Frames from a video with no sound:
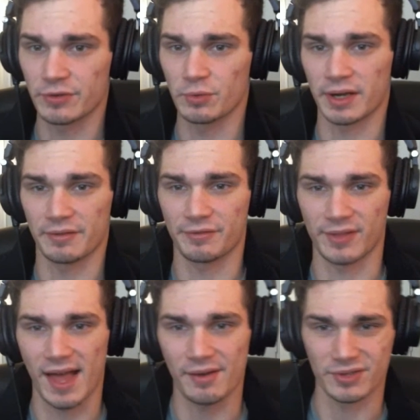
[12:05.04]
if you want a
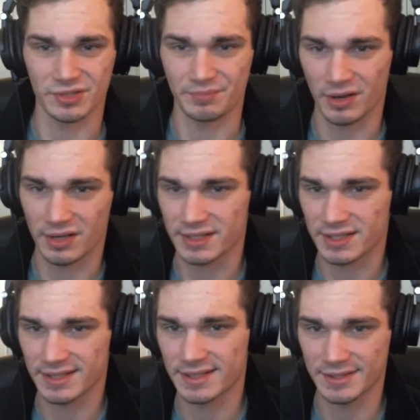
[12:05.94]
flat
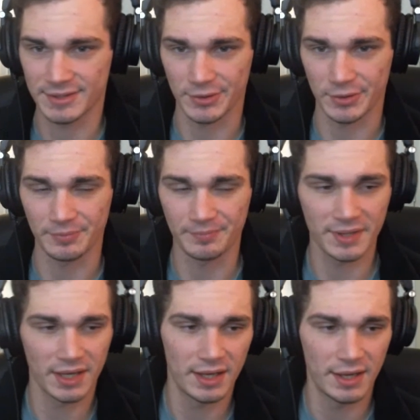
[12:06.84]
response. So
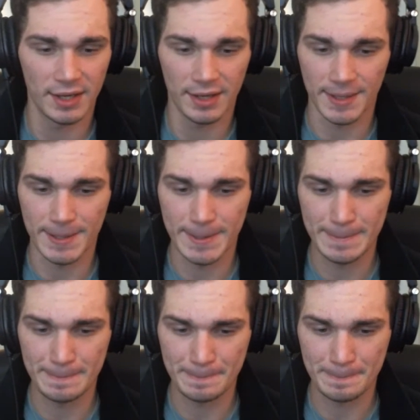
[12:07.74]

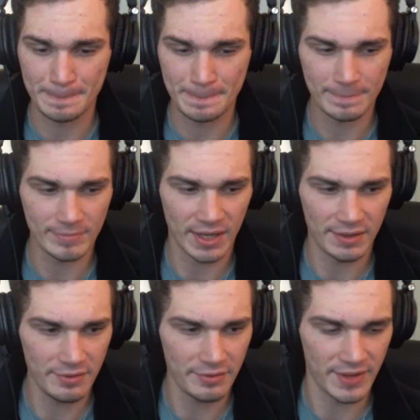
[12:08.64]

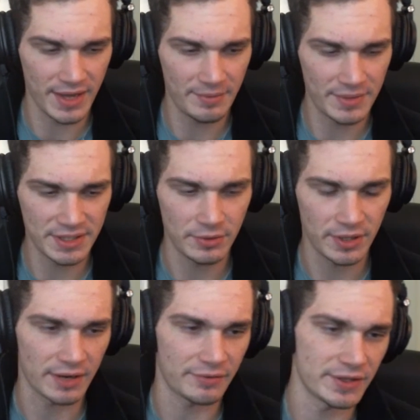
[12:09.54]
other than that, let's see what
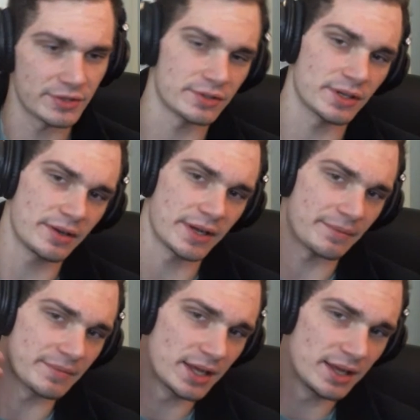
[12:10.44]
kind of features. Oh yeah,
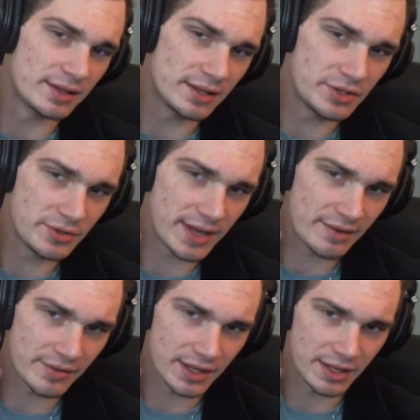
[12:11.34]
they do
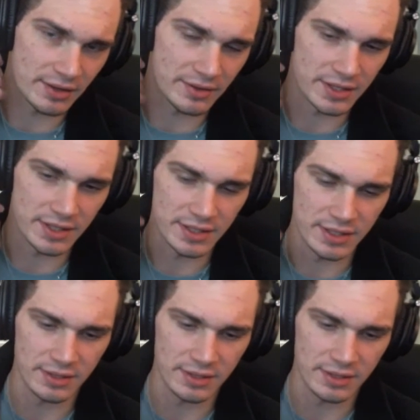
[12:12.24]
have the